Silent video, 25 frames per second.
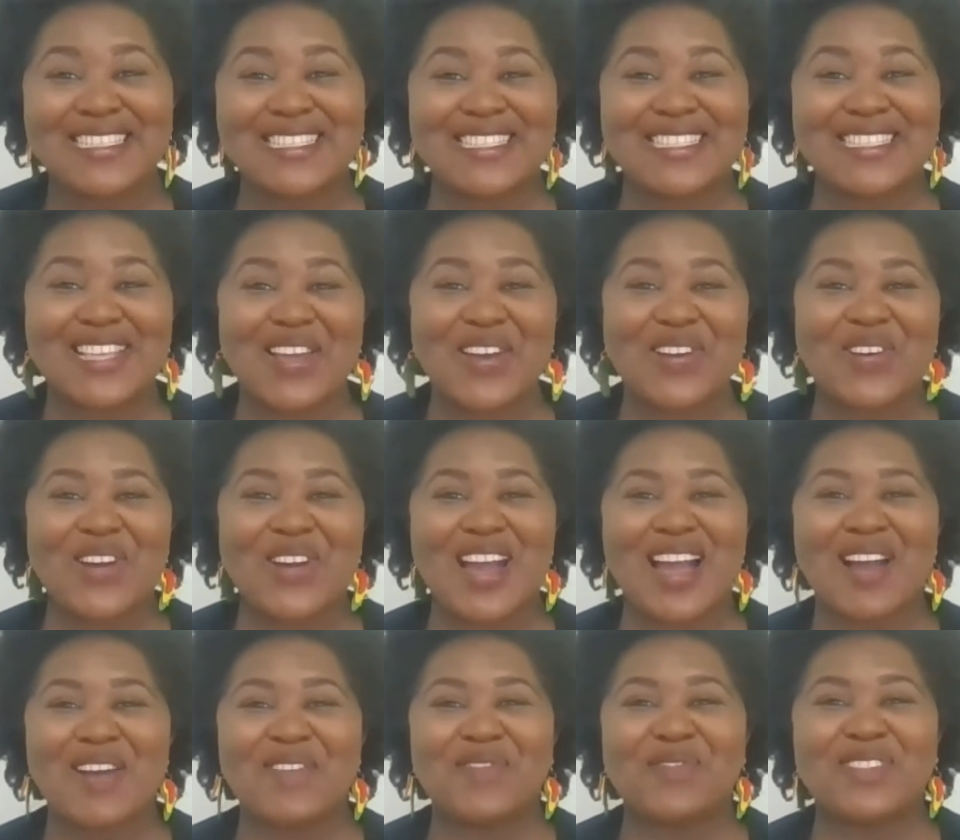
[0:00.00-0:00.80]
So
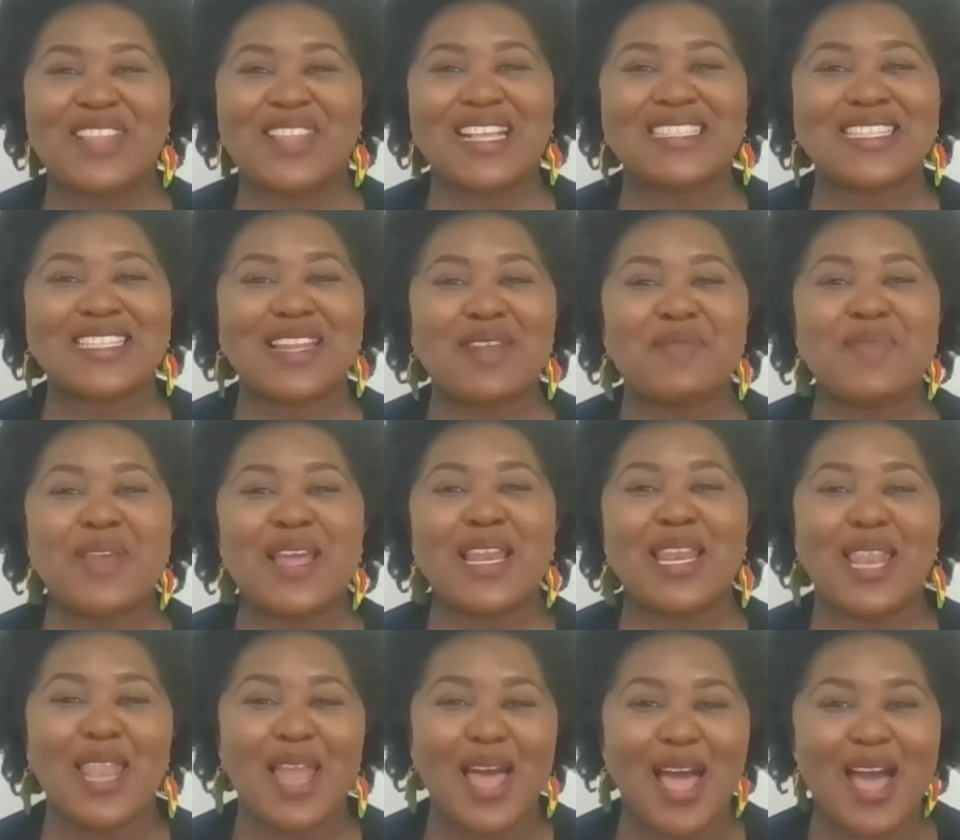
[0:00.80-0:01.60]
there's going to be
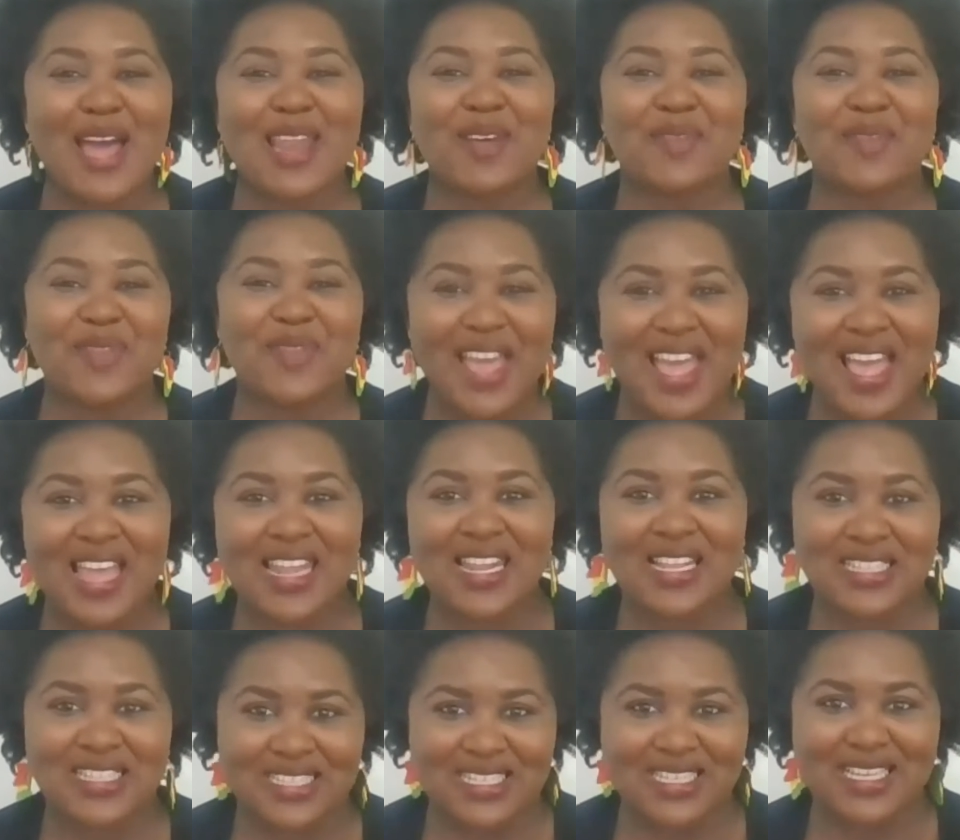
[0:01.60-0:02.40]
a lot of
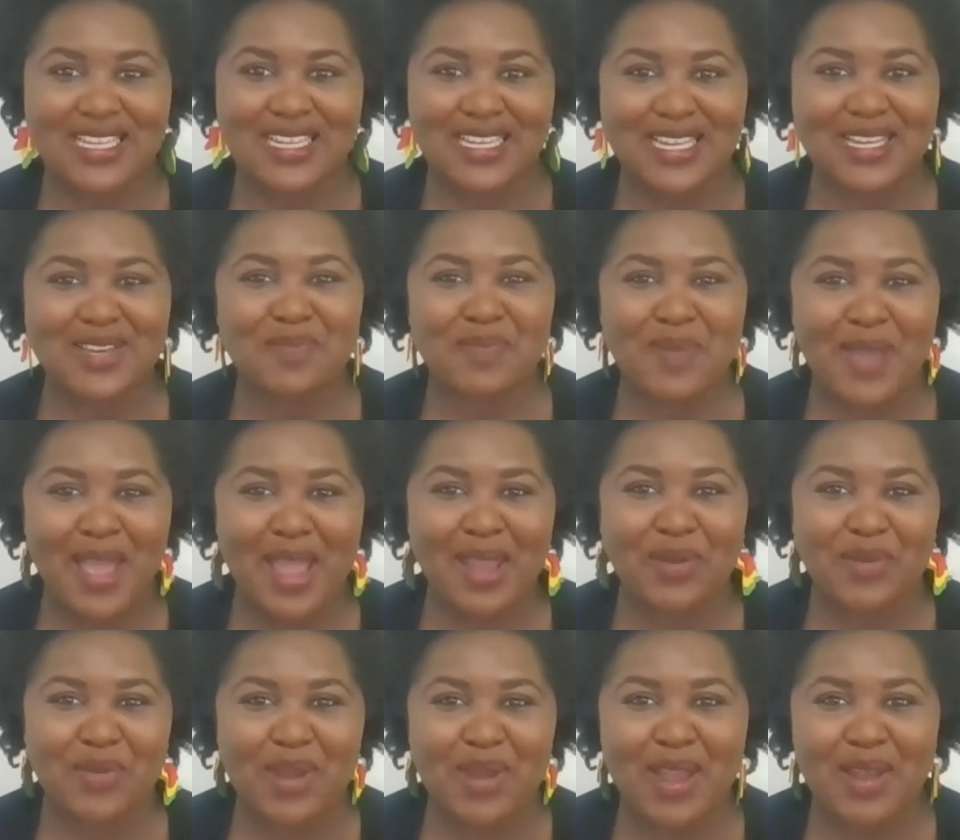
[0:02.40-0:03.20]
editing in the
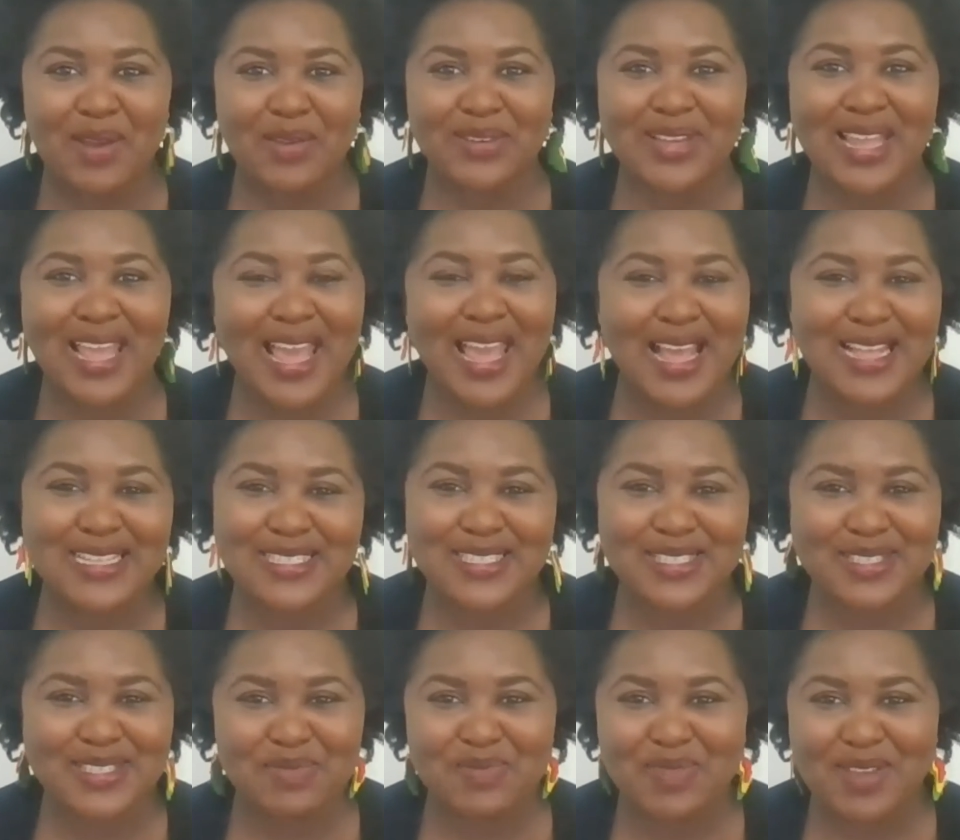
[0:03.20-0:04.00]
background. It has
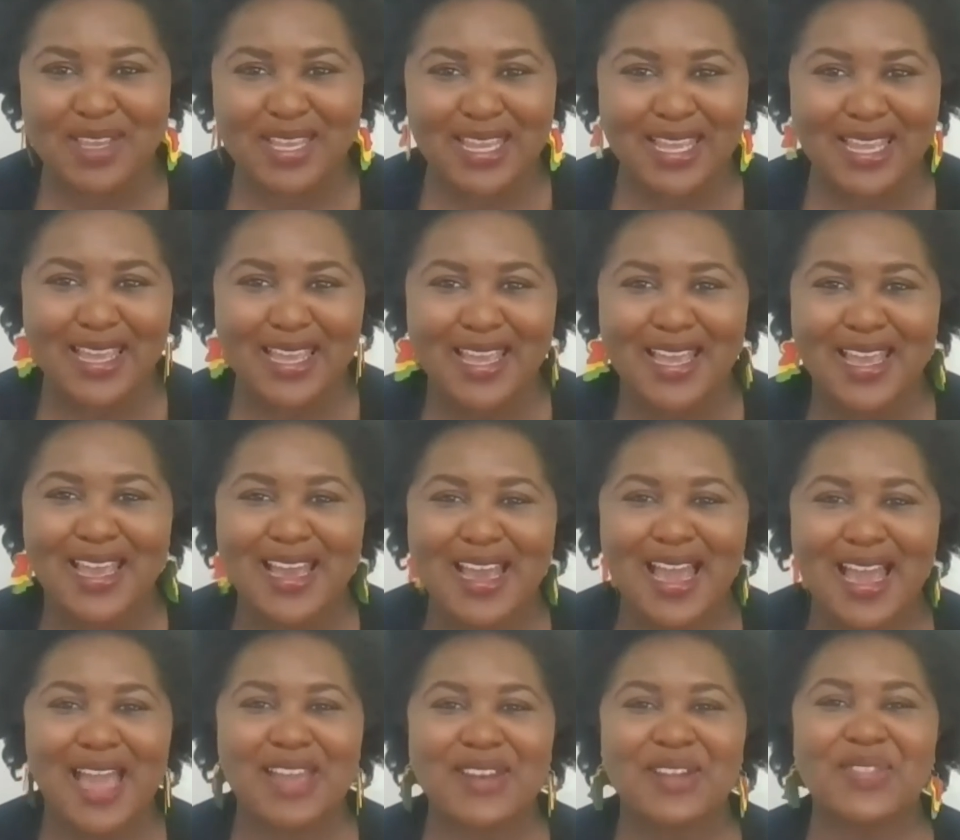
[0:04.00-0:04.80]
to be.
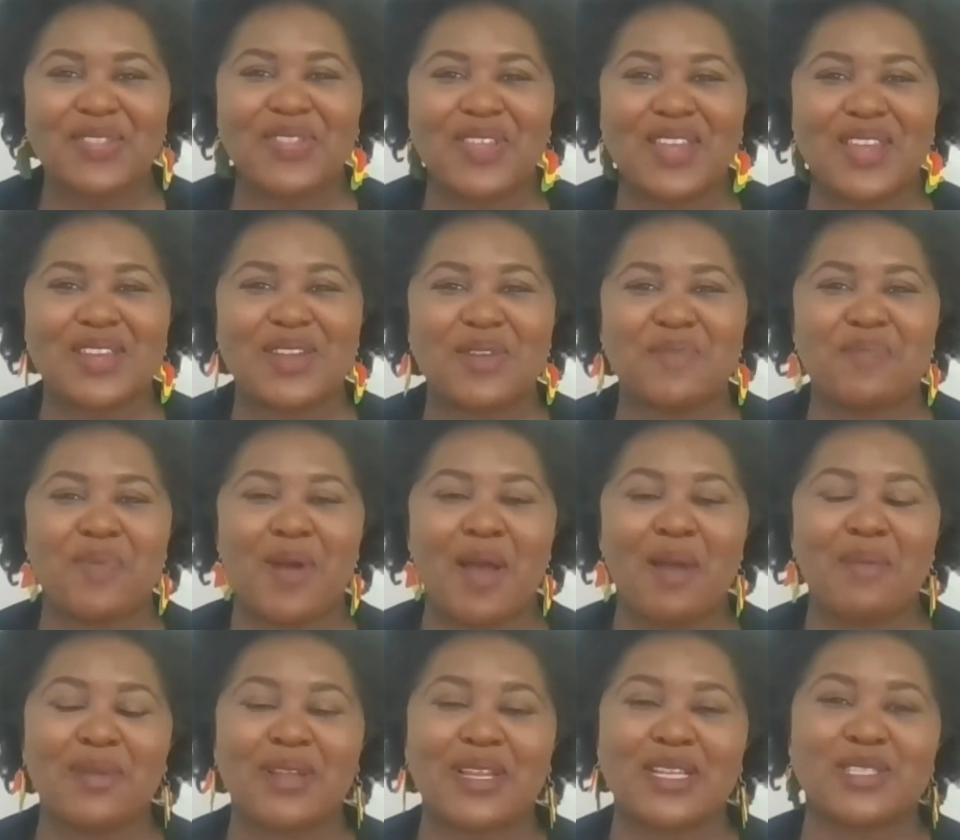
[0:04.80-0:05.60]
Yeah. I don't think the
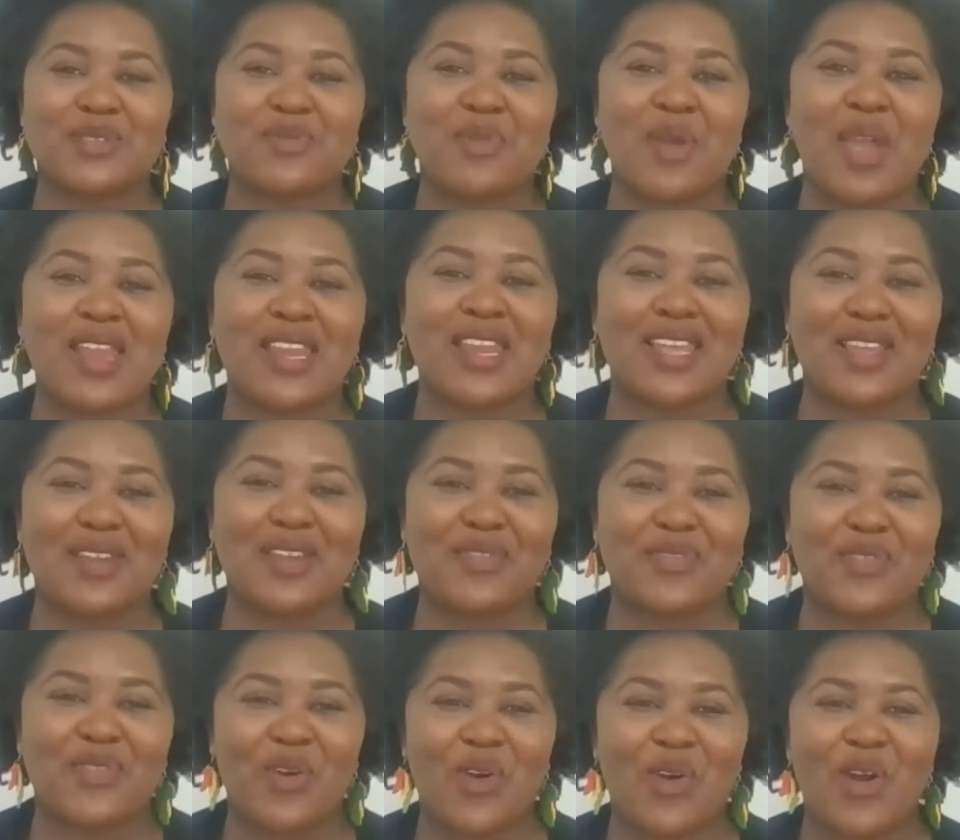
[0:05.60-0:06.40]
public is
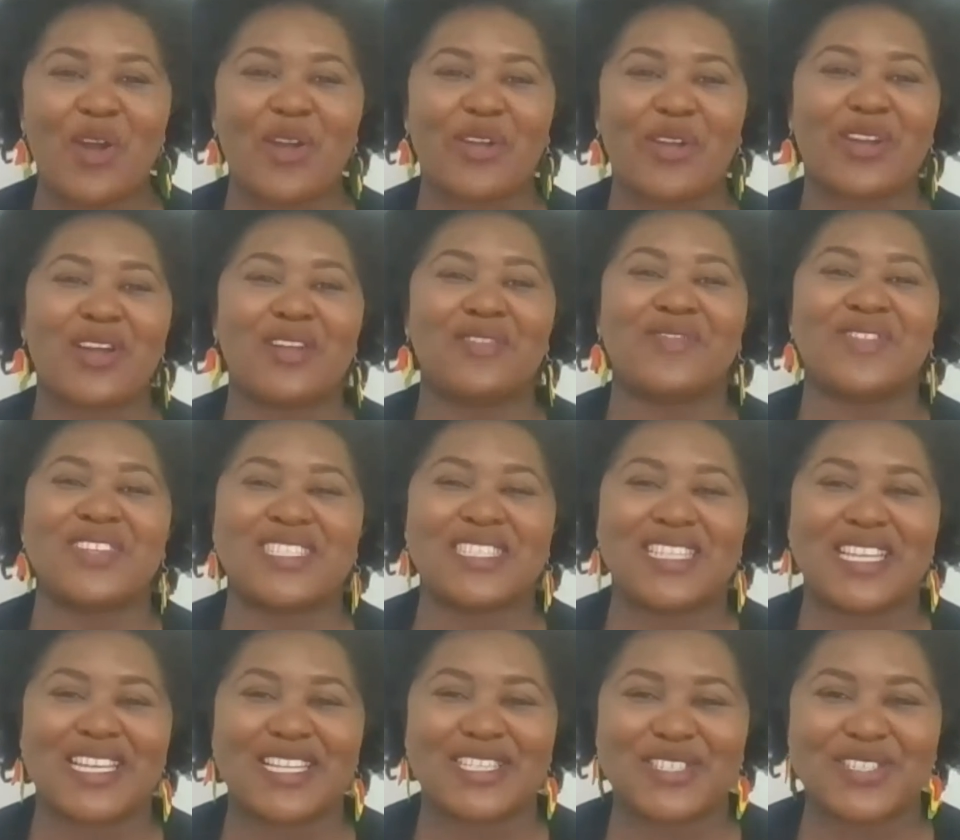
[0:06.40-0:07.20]
ready for our
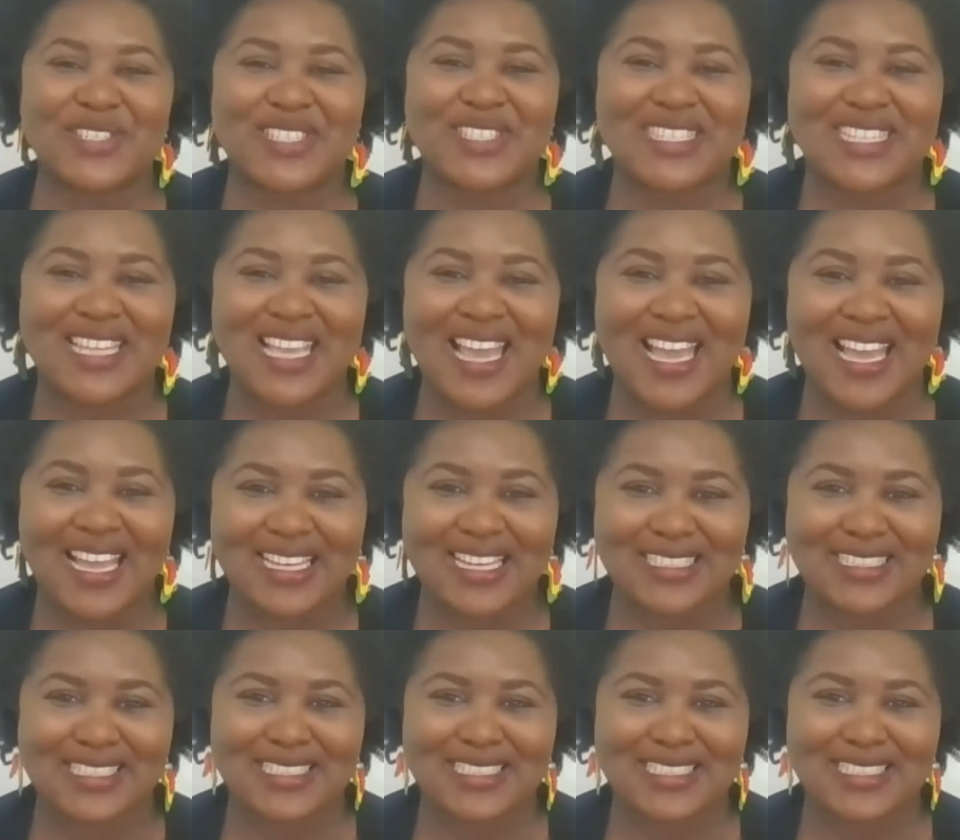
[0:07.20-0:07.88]
conversations yet.